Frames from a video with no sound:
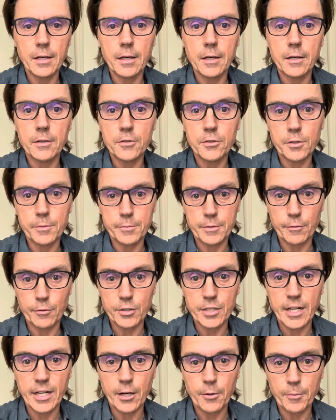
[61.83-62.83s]
in terms of
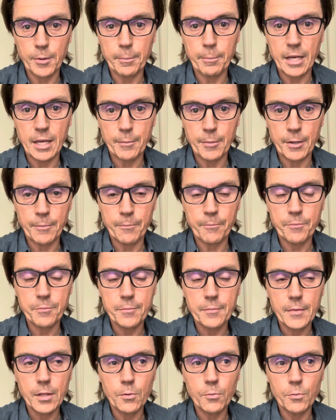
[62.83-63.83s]
retirement payment
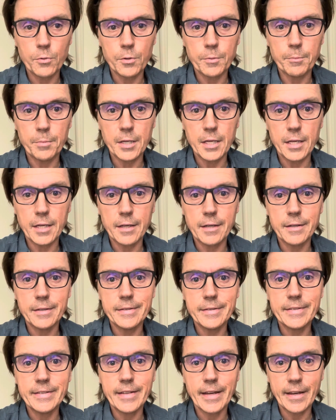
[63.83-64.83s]
would be
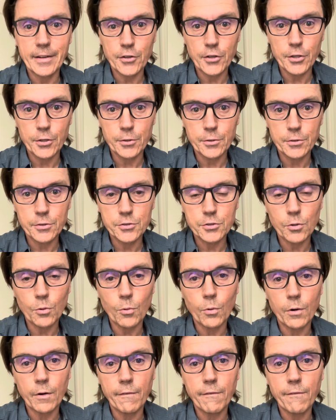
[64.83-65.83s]
10 years
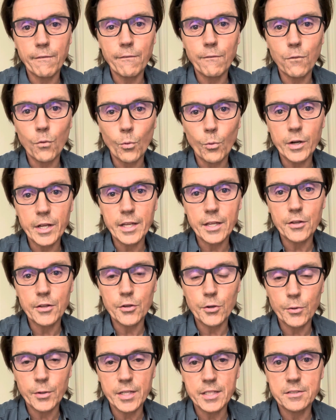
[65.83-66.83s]
or 40
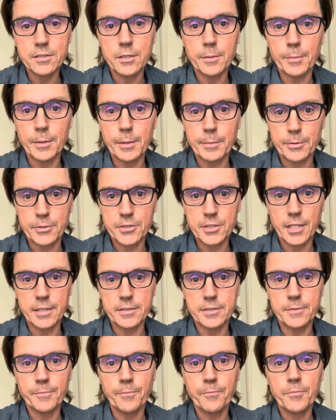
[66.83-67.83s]
units to be
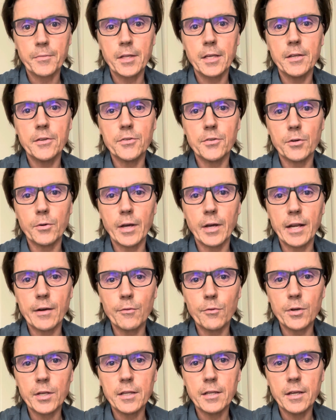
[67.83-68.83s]
precise. So
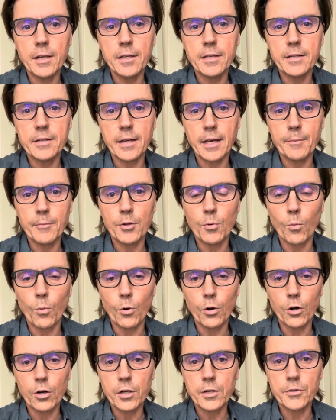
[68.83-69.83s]
every time you
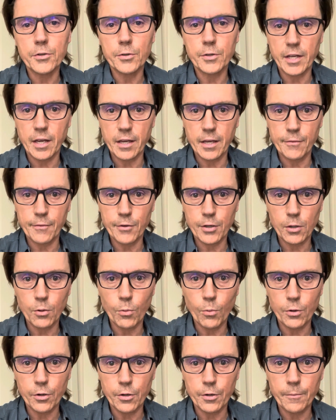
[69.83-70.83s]
work during a given
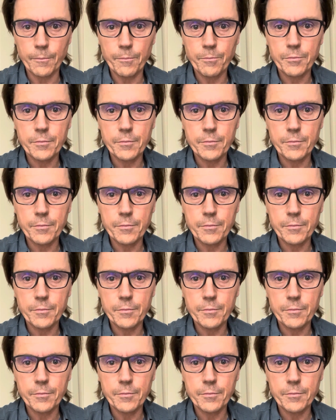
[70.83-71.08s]
quarter